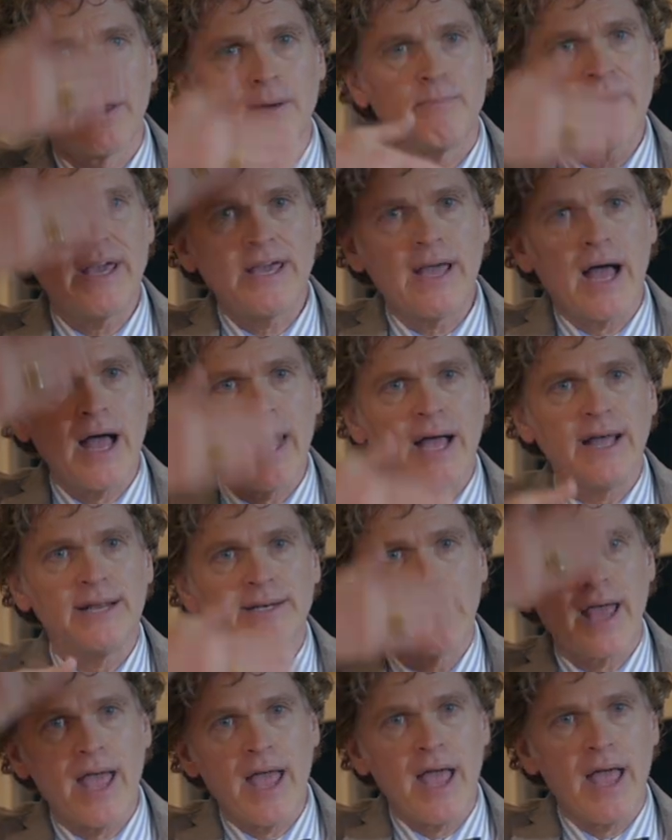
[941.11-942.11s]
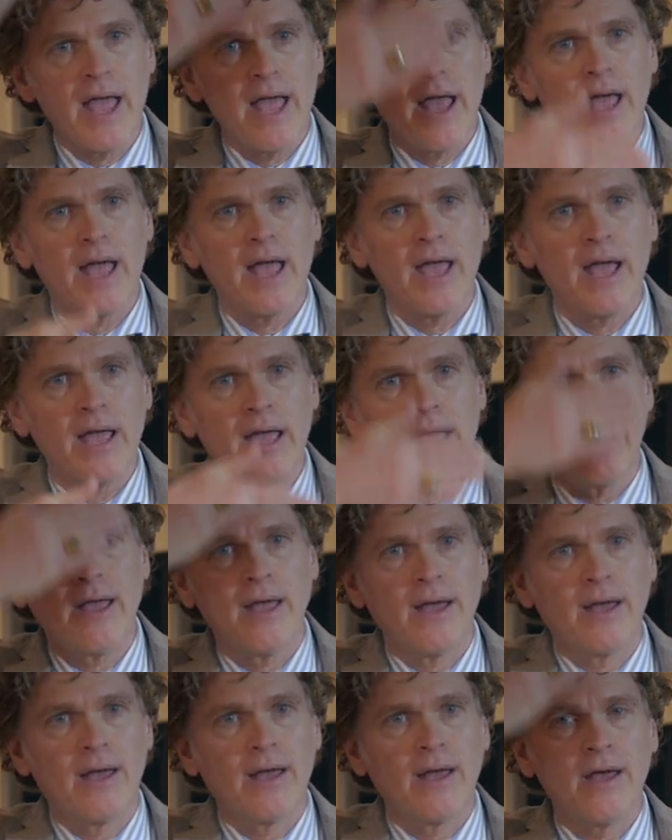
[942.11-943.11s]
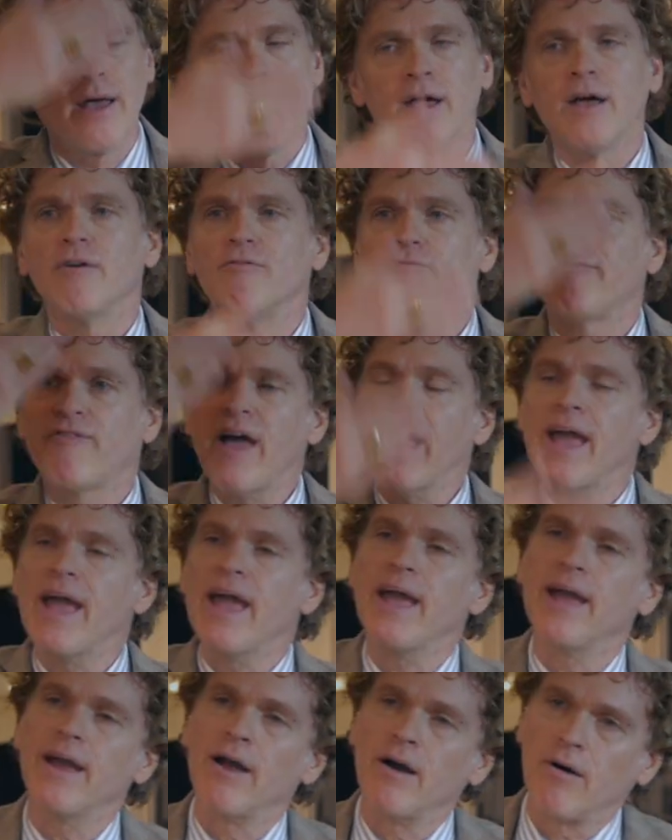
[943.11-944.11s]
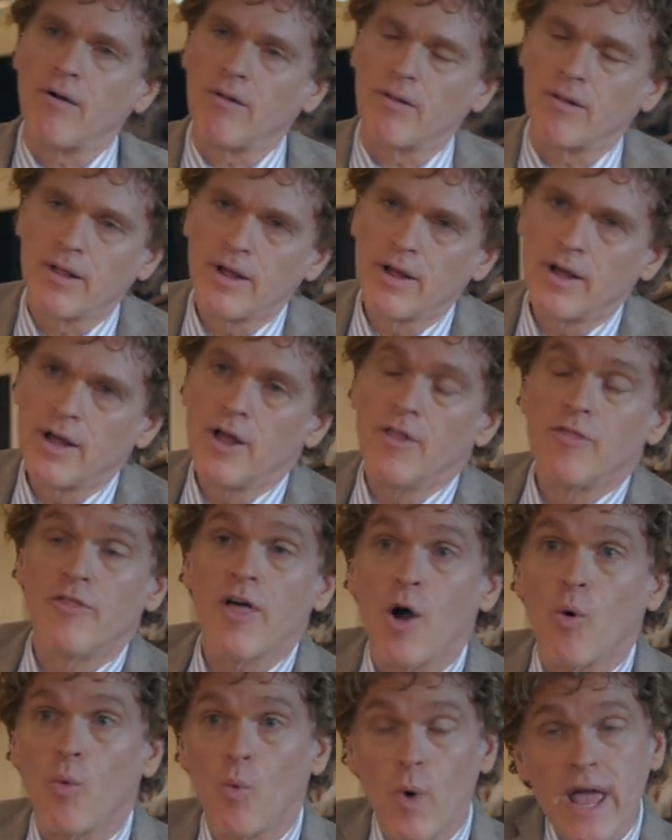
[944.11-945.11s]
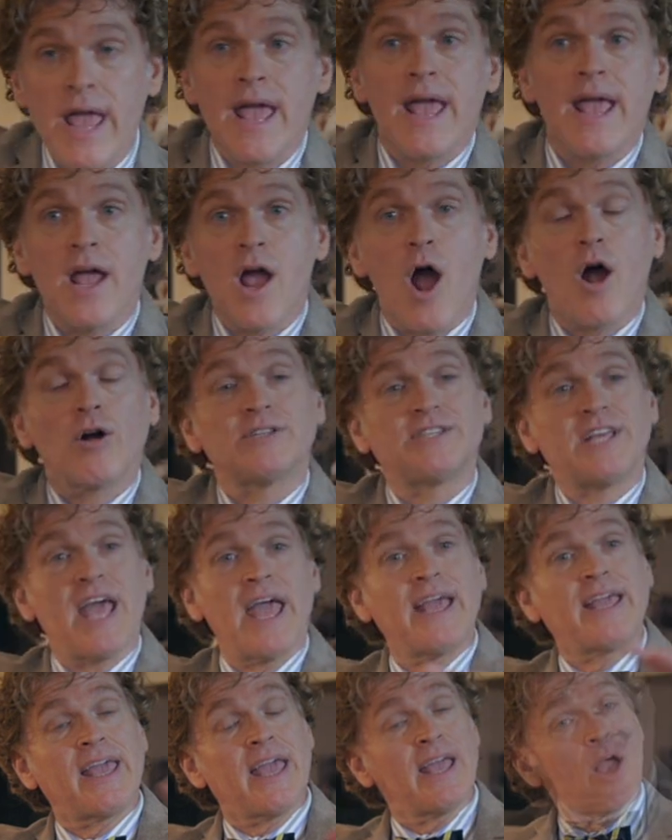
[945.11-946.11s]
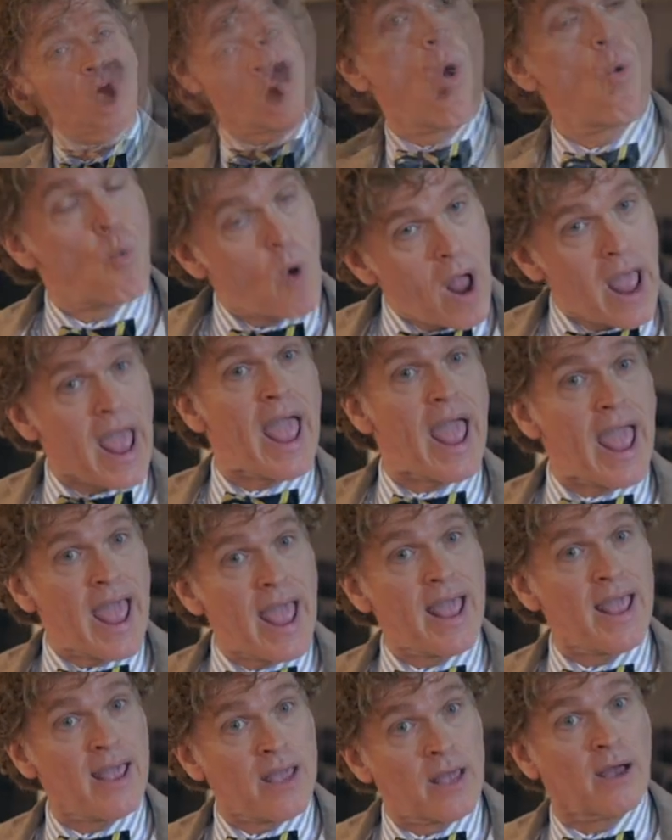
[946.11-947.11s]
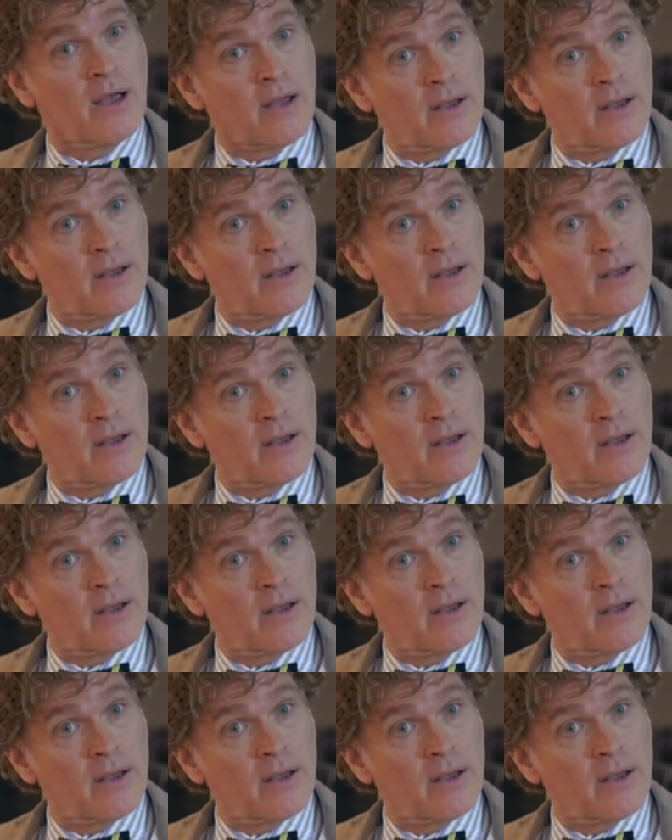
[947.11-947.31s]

behind a mm-hmm. veil yes. that we are taking away.